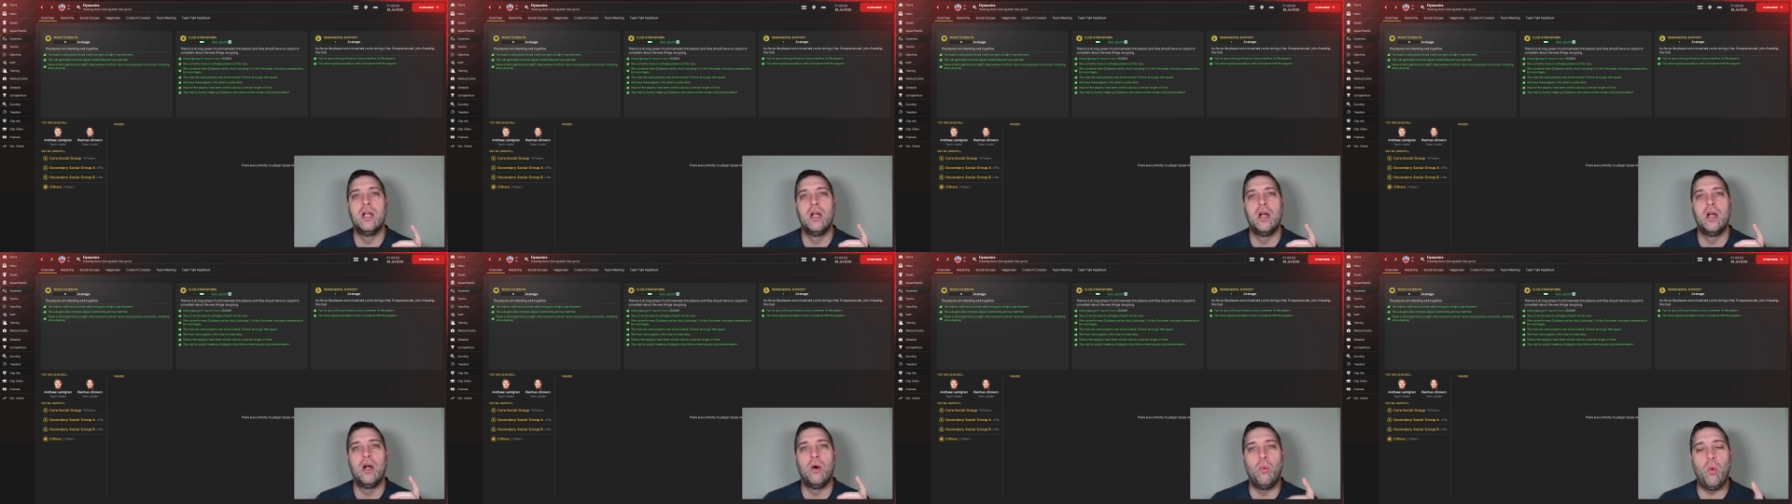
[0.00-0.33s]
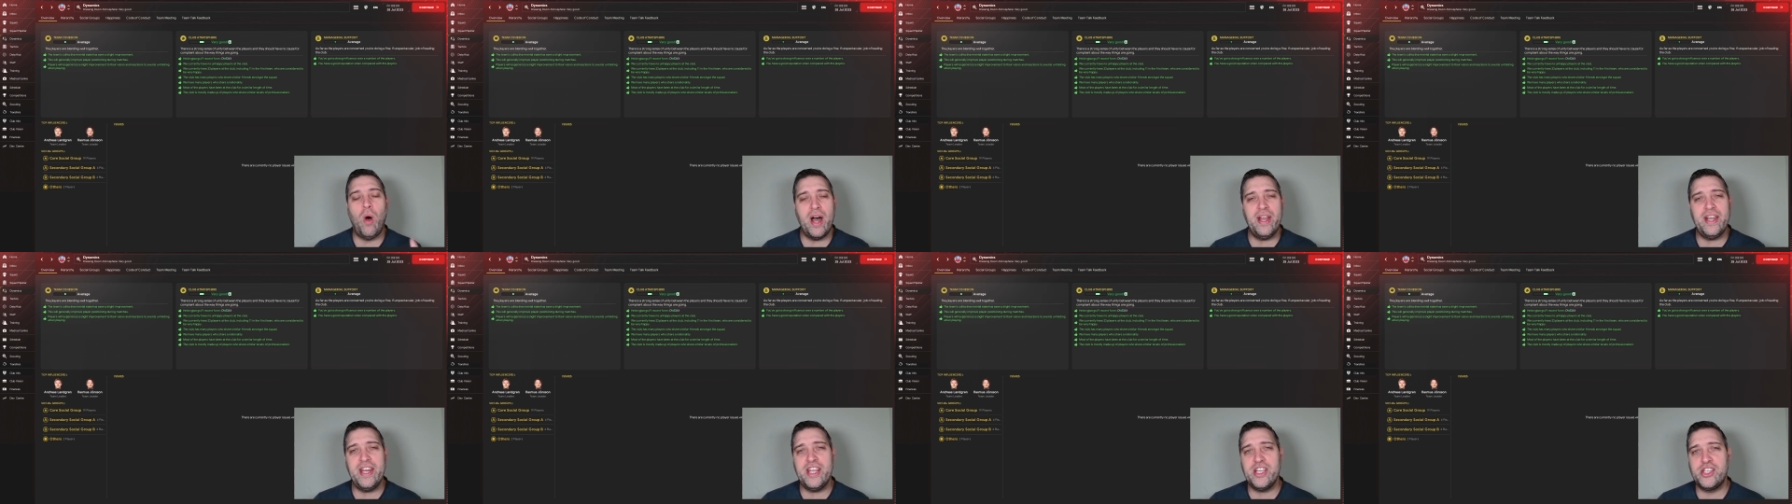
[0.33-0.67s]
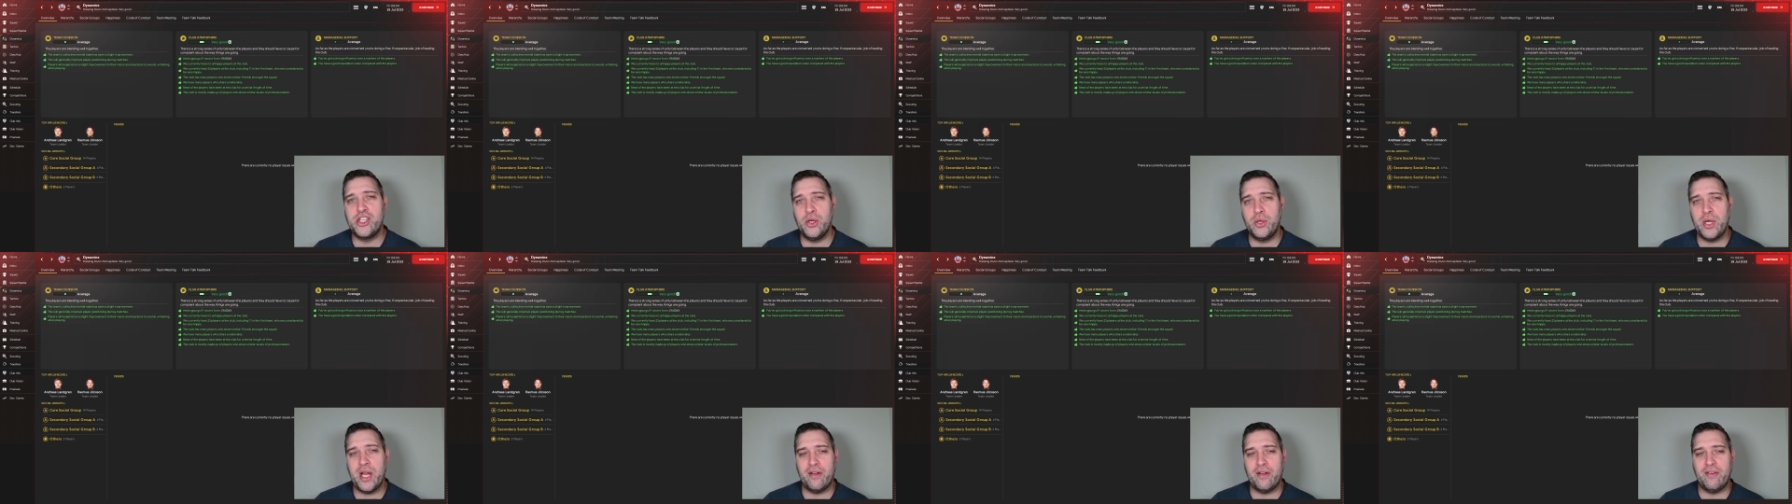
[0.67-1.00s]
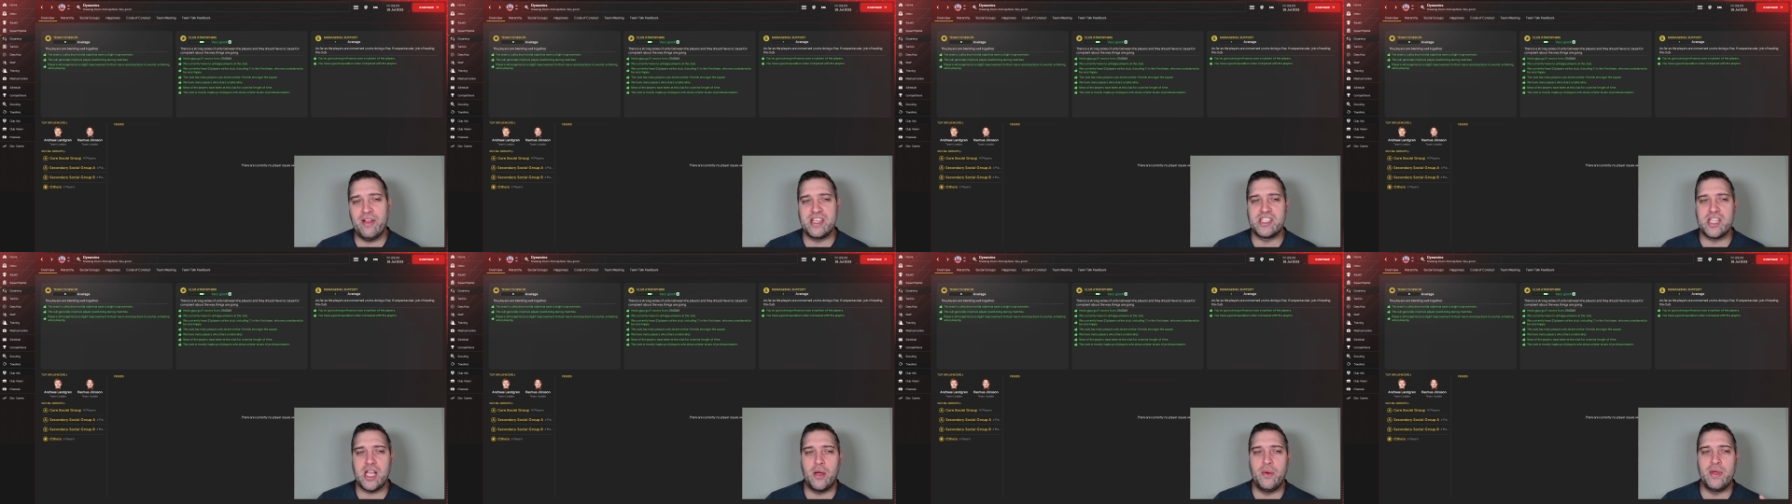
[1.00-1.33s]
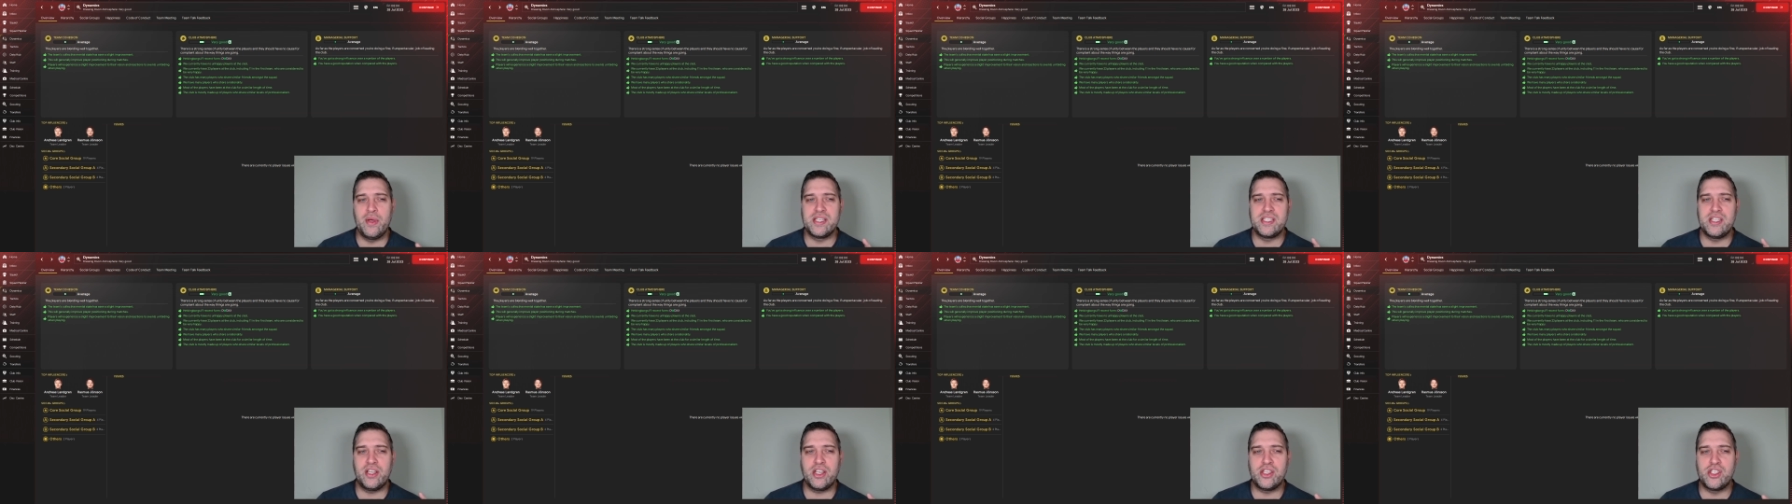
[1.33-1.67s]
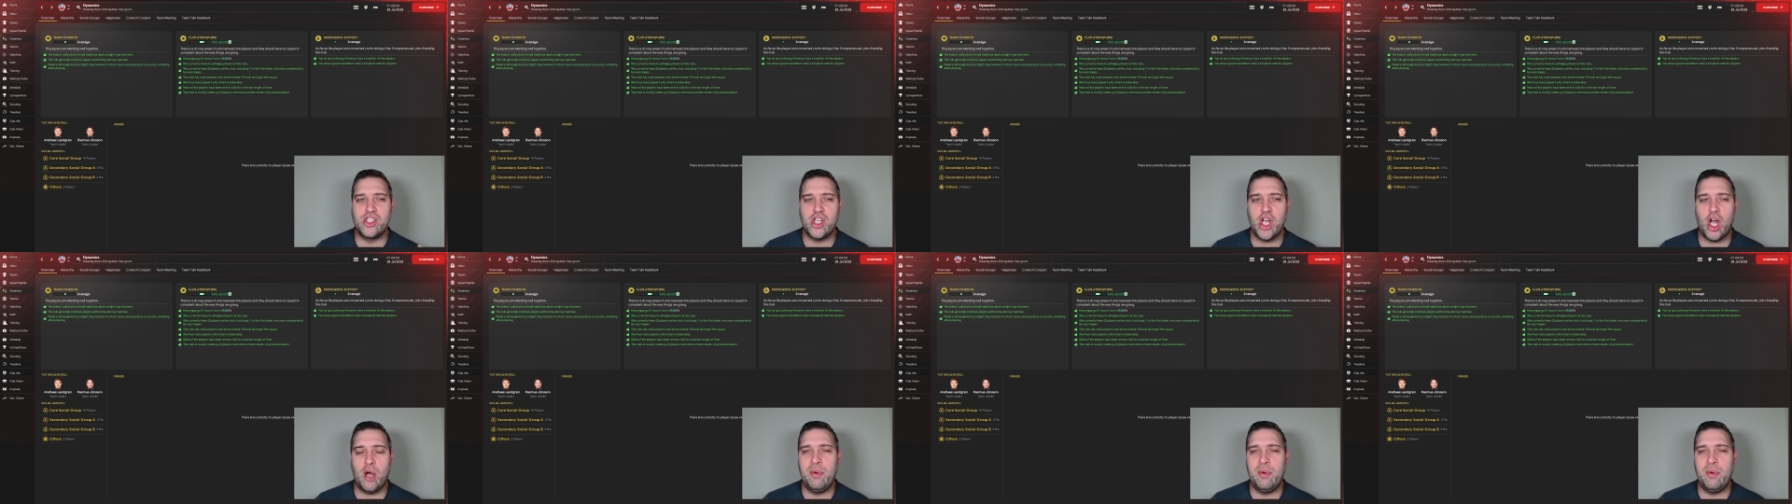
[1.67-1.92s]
One issue there is, though, is that the top